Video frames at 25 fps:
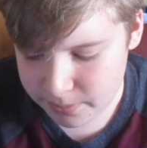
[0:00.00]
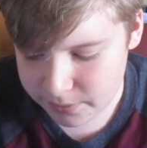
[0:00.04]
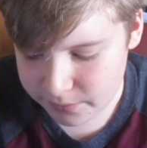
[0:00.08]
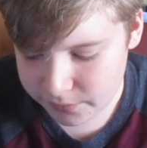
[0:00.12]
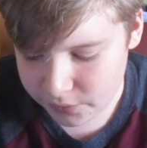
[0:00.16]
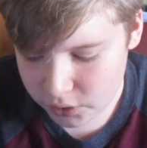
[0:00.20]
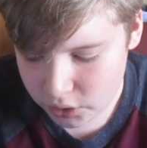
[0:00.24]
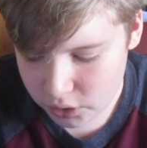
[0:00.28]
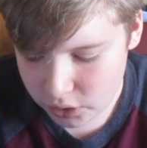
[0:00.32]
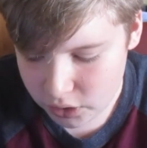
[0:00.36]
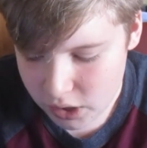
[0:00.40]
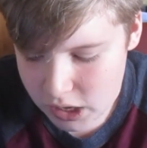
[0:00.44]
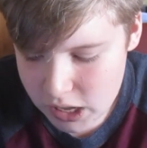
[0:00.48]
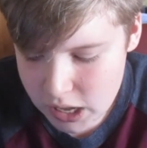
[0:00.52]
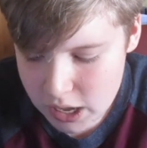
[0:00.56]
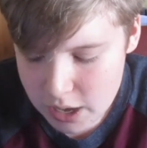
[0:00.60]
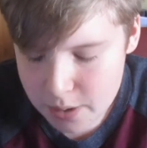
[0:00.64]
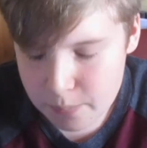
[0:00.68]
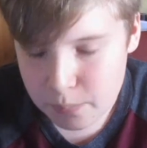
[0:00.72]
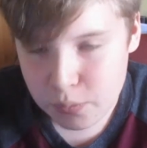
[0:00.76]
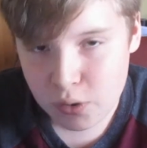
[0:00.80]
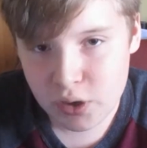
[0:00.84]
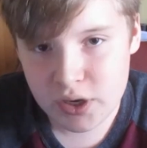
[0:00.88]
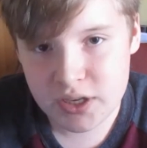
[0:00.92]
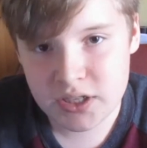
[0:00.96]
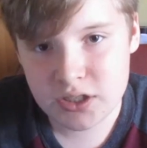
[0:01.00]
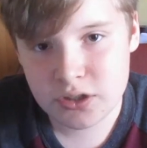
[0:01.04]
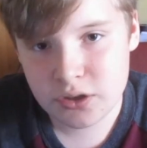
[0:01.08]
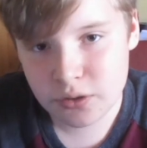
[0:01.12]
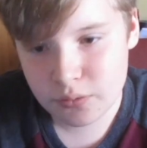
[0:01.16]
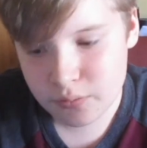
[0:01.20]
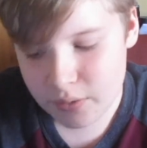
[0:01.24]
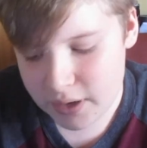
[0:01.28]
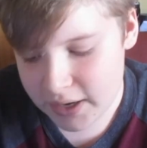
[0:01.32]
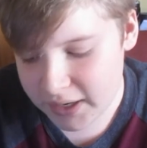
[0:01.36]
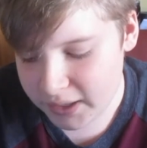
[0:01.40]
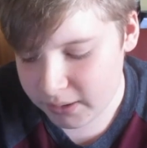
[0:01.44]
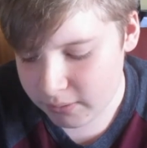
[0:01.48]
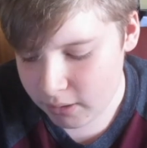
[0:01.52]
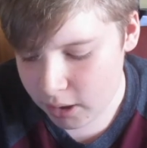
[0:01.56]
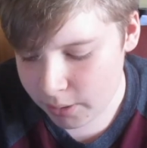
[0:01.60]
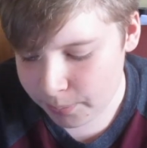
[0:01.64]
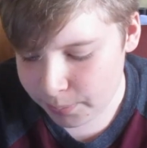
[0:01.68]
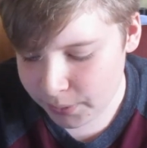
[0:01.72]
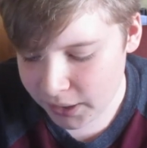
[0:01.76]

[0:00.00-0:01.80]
before, but he's done really well.